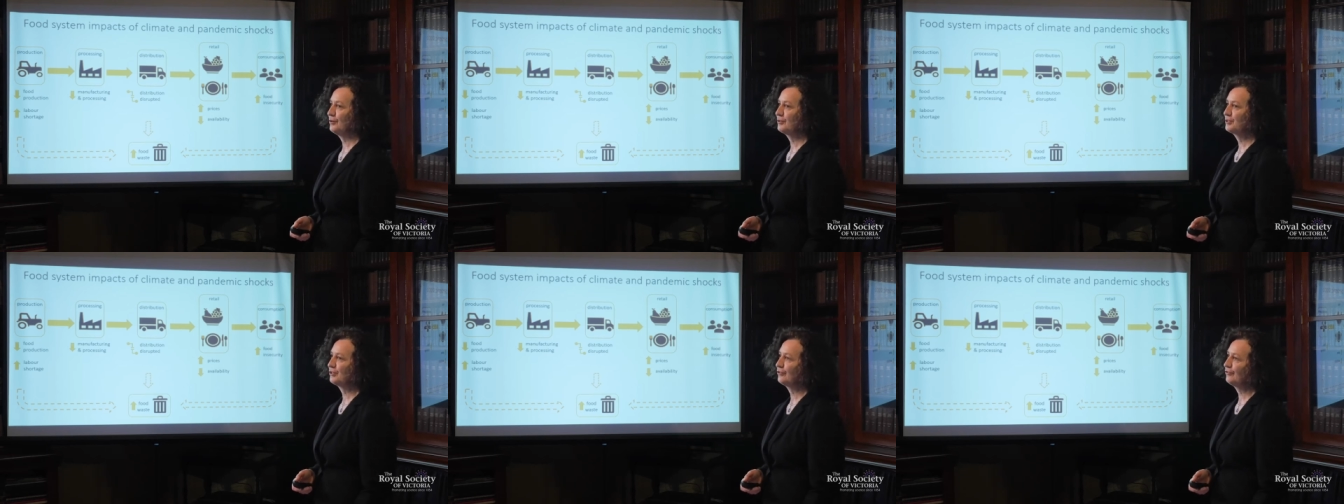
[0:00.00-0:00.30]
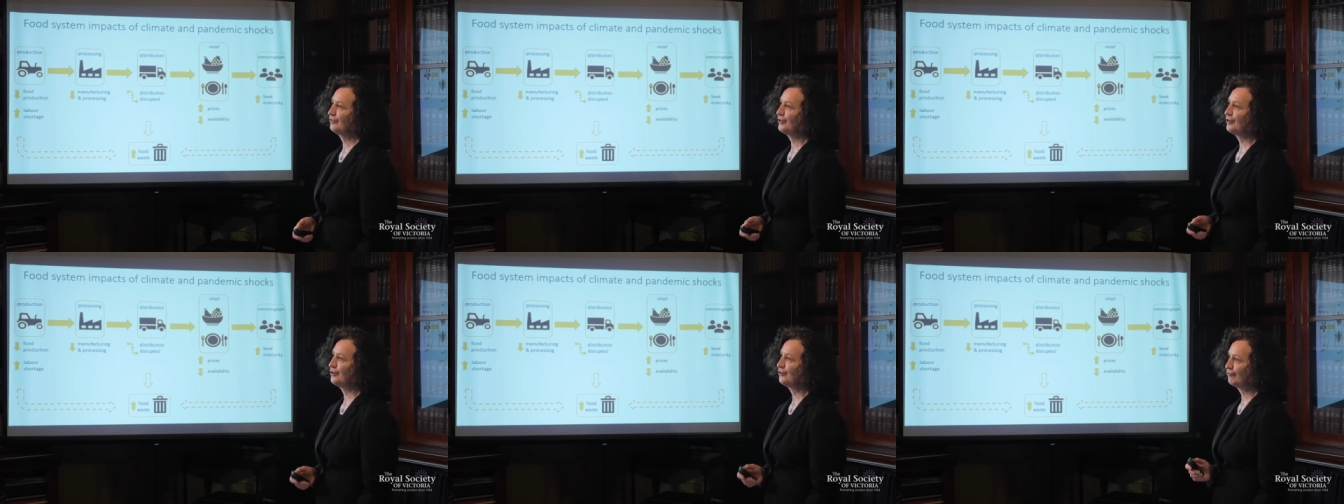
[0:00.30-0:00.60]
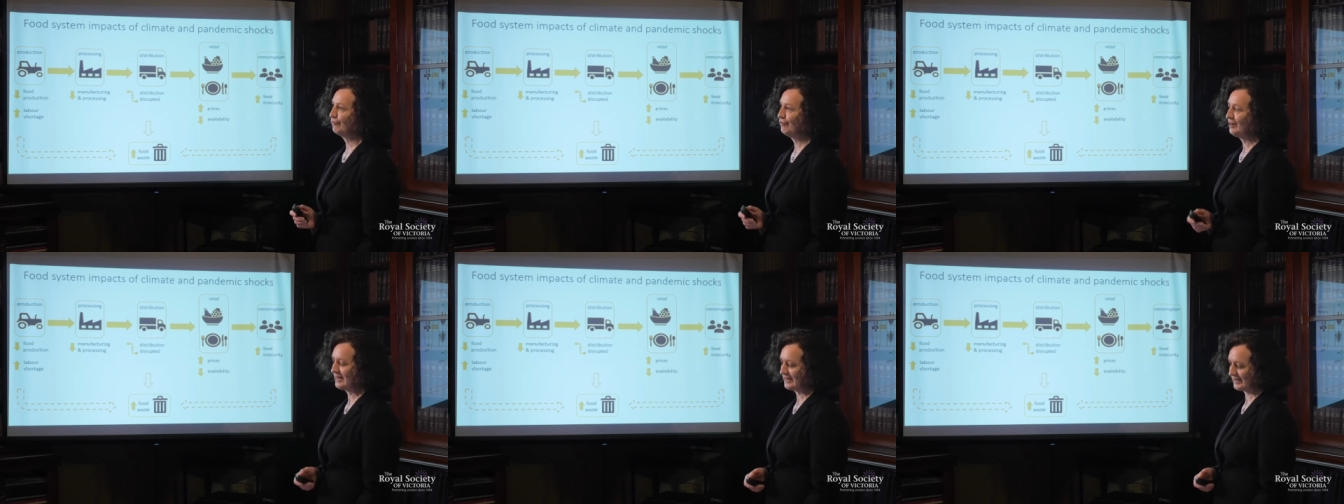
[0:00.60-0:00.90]
to
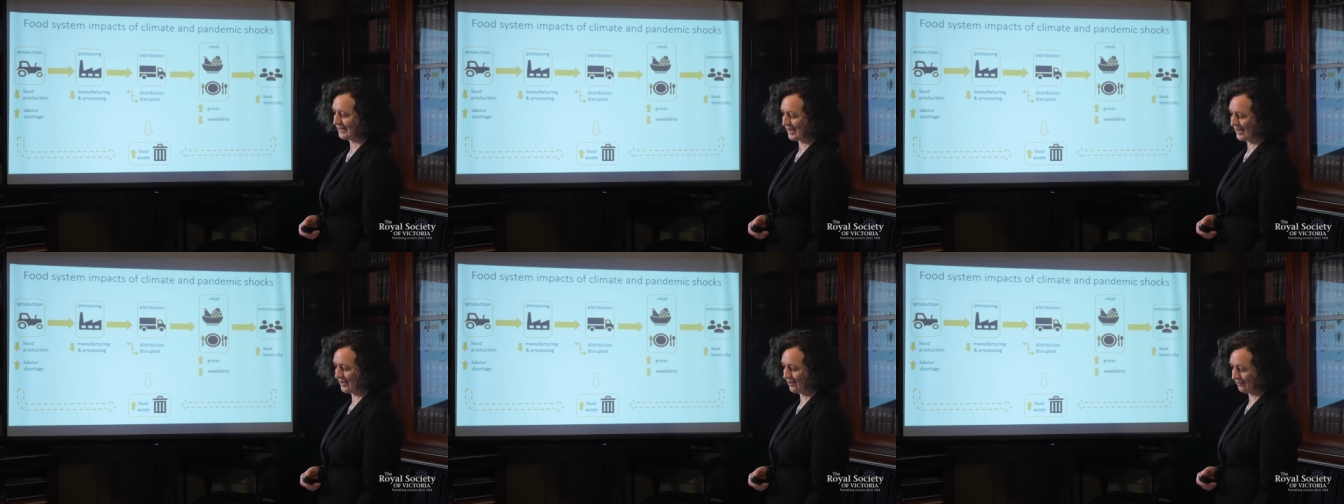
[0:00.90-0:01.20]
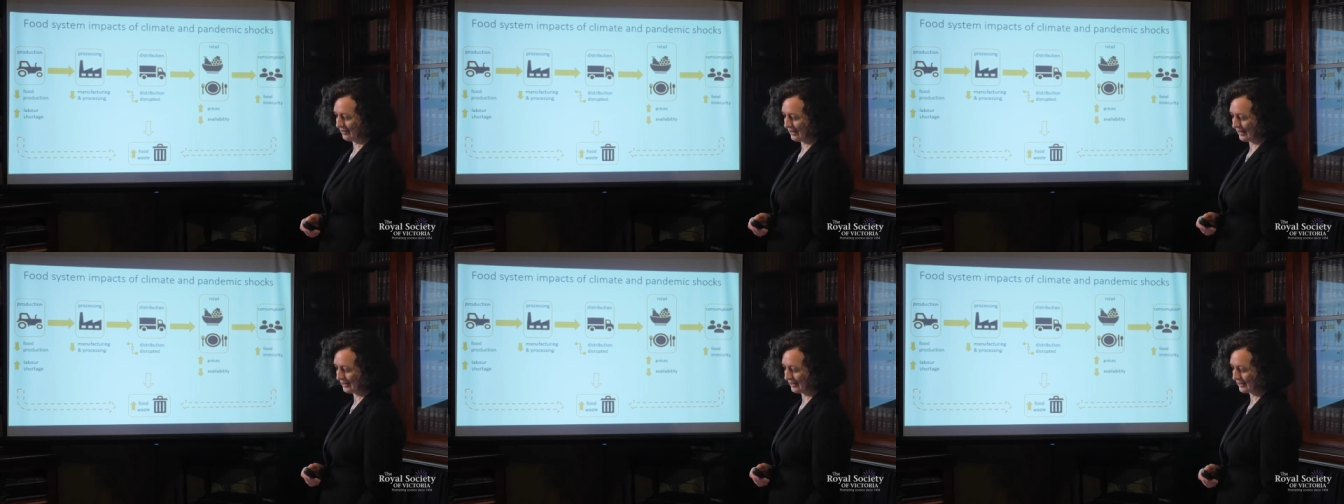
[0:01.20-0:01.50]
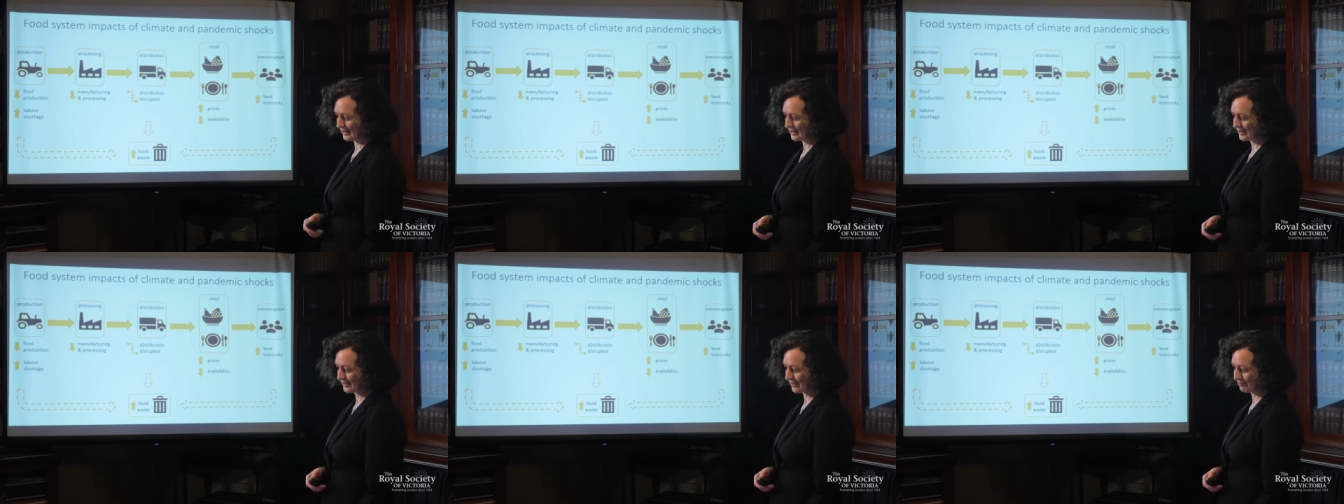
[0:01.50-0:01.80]
food retail and
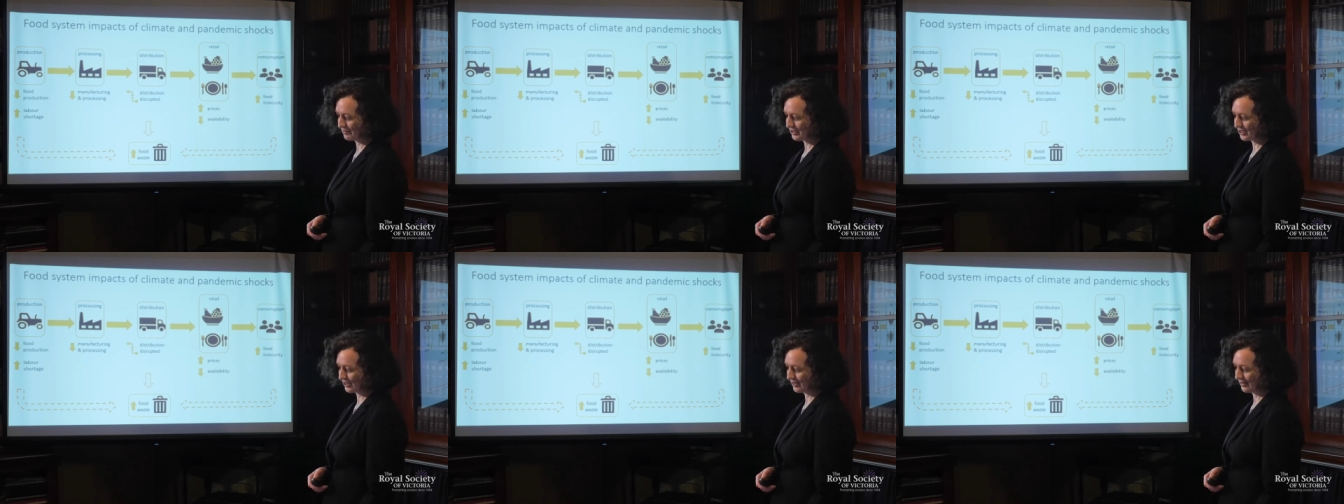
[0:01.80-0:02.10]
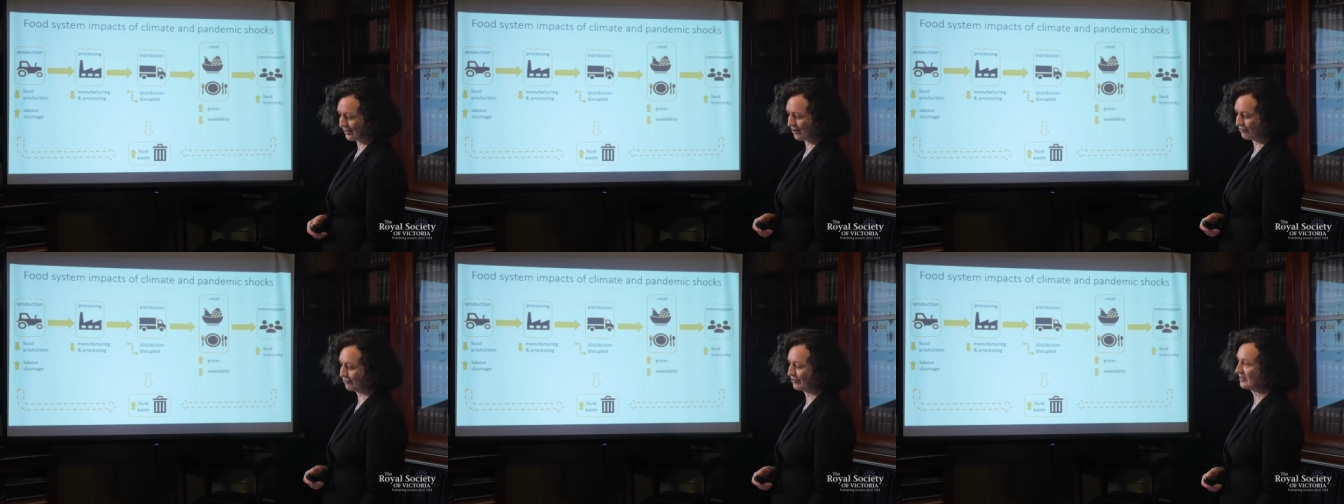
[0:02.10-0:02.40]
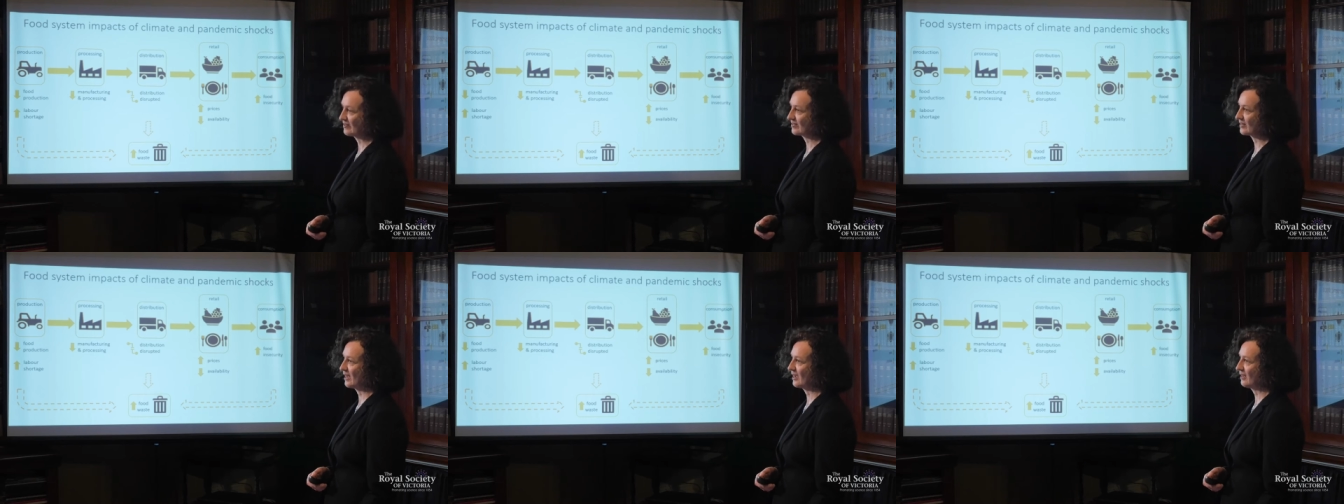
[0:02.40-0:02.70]
consumption and
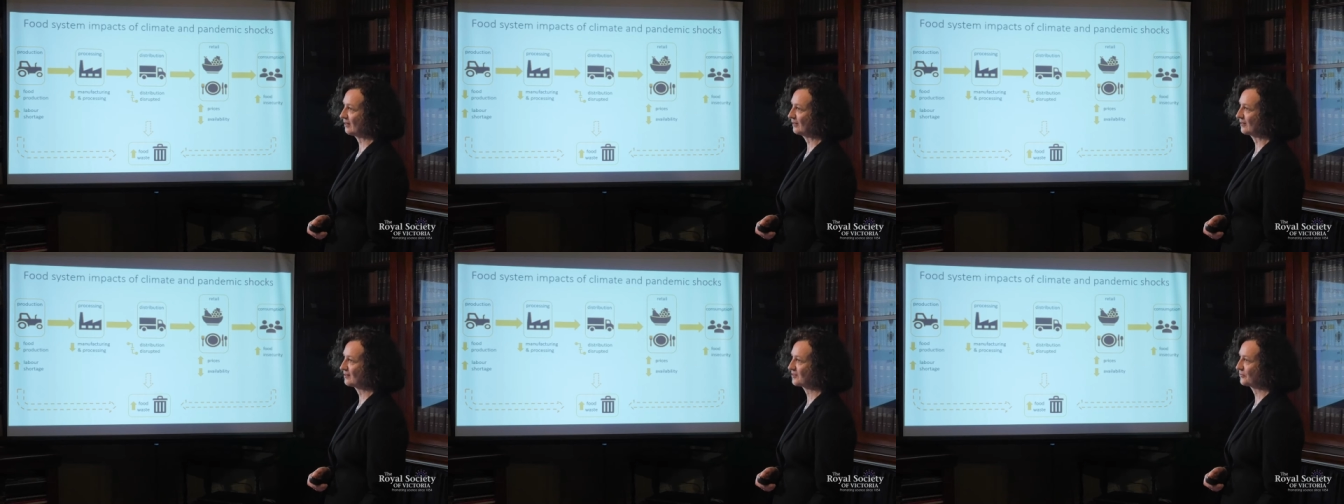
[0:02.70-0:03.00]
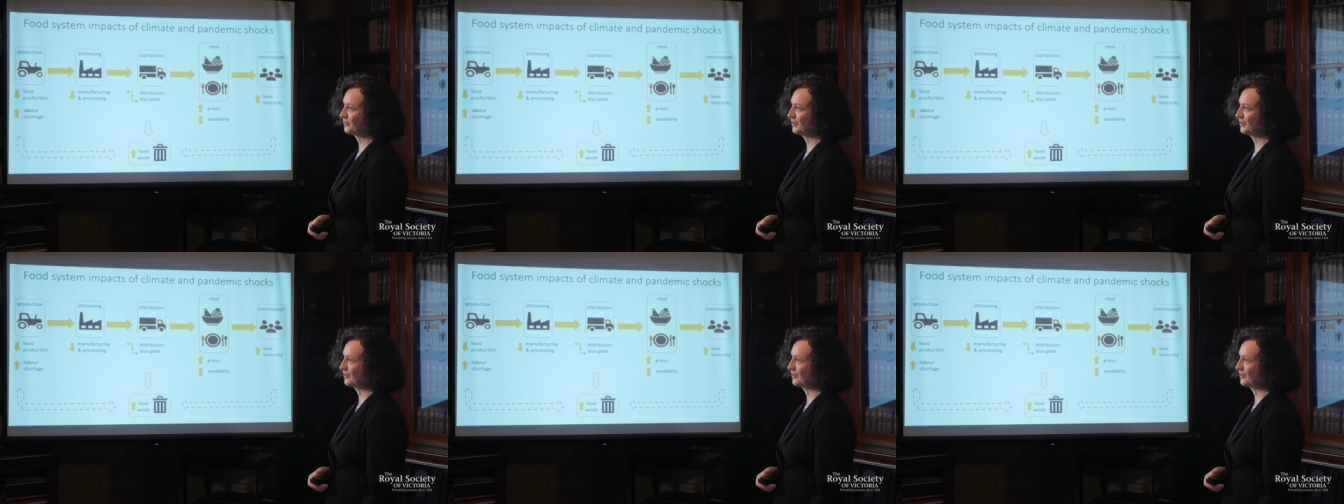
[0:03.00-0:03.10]
recycling as